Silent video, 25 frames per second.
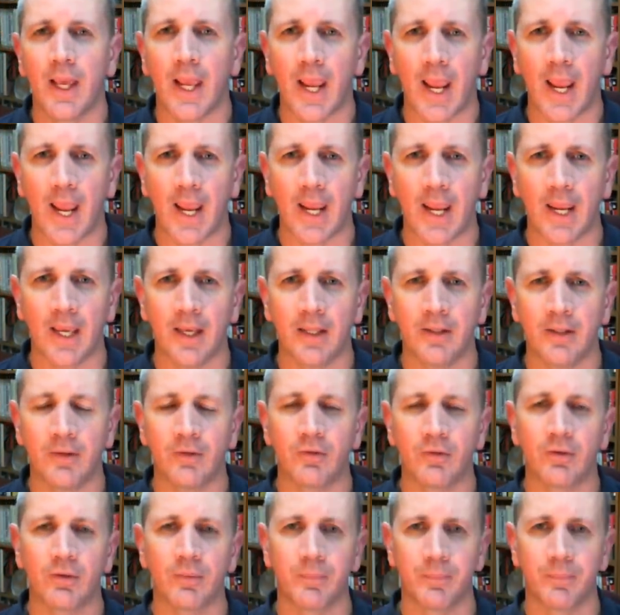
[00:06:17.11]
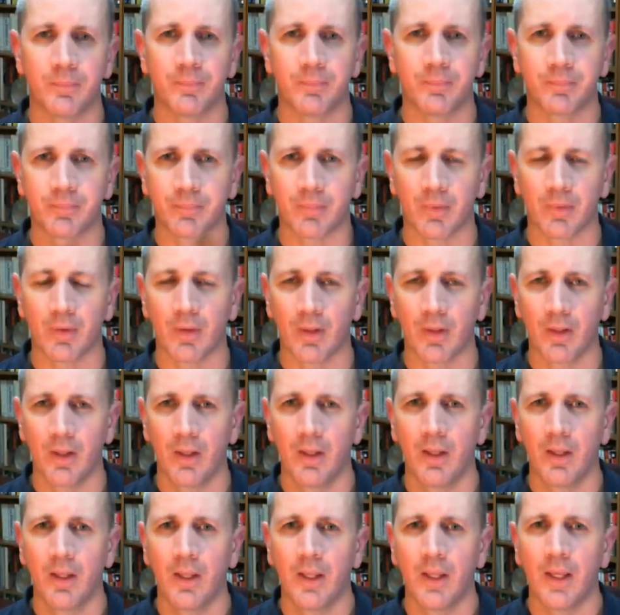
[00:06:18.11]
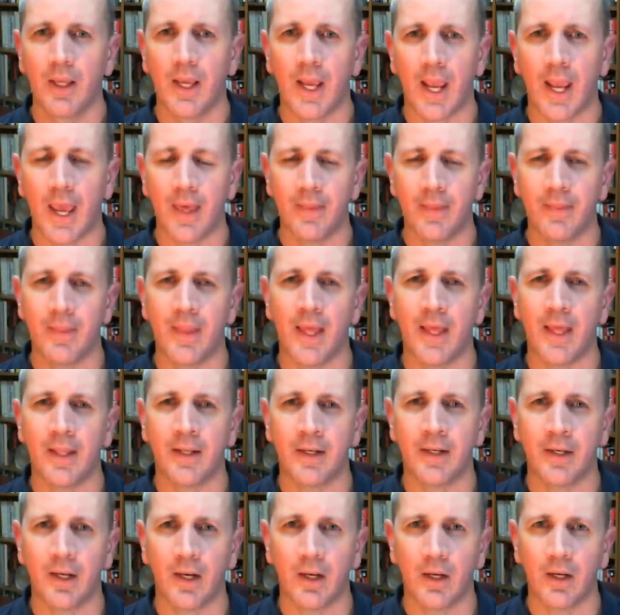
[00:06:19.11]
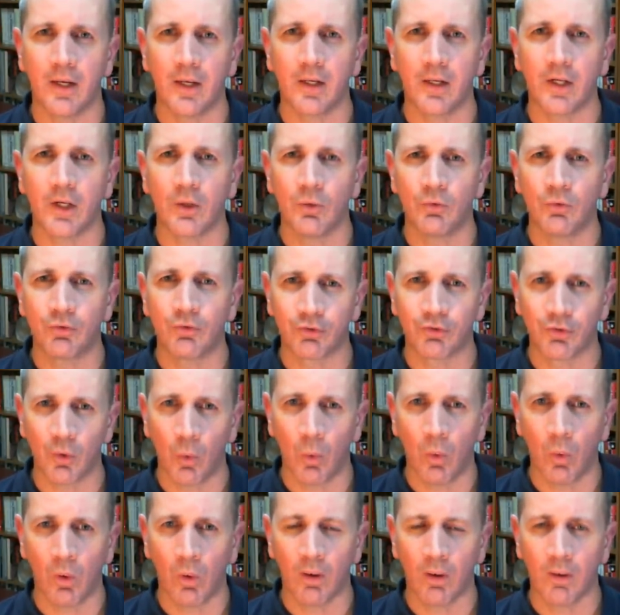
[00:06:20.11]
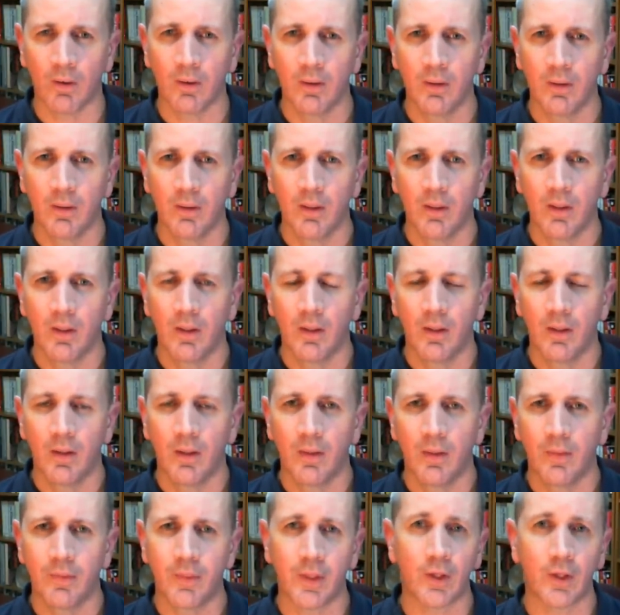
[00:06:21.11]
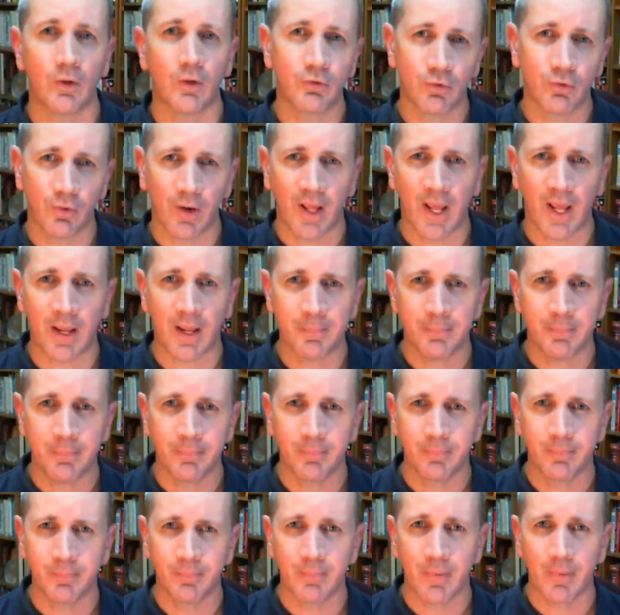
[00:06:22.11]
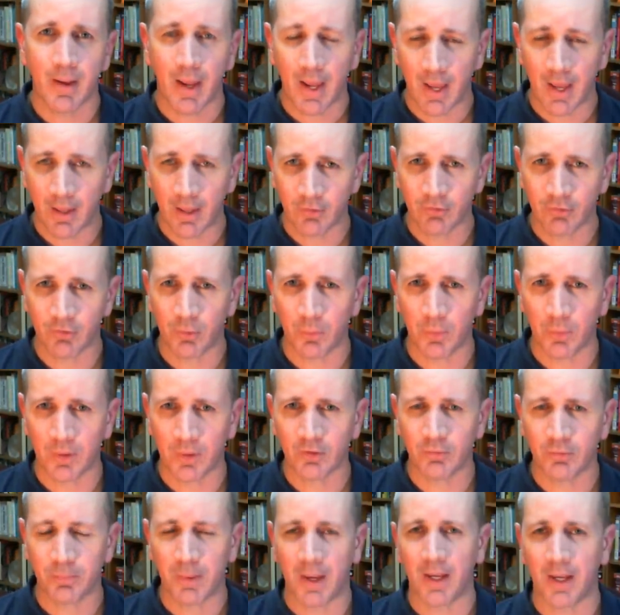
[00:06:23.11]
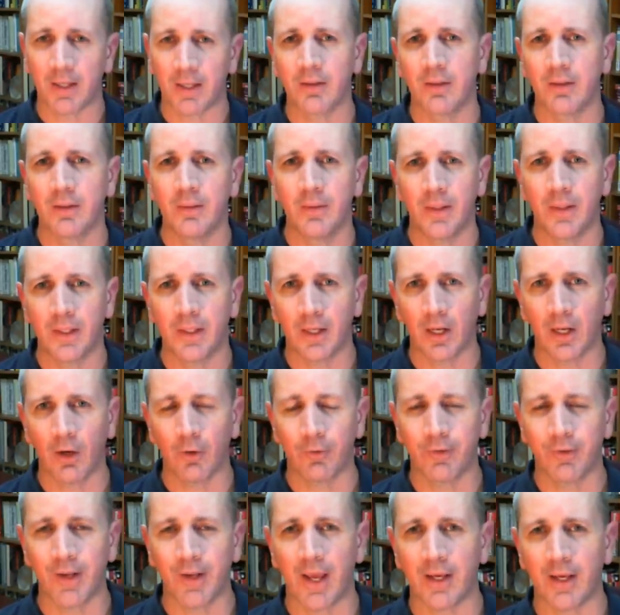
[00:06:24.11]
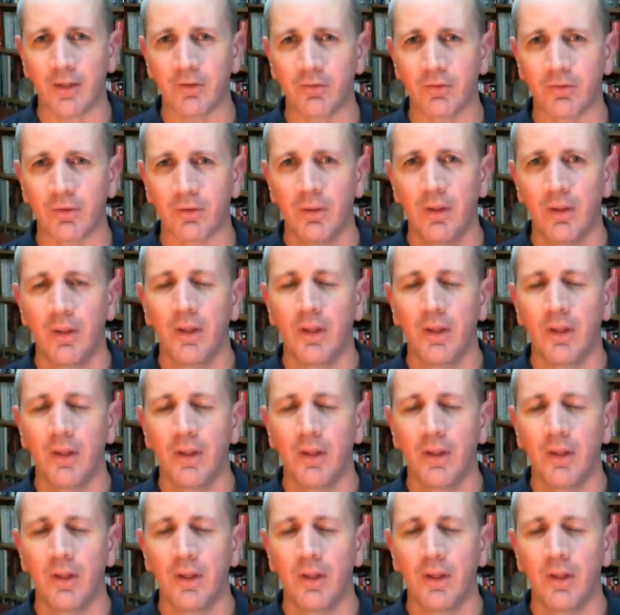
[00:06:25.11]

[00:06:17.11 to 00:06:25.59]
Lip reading: And then you store the username, as you would expect in clear text.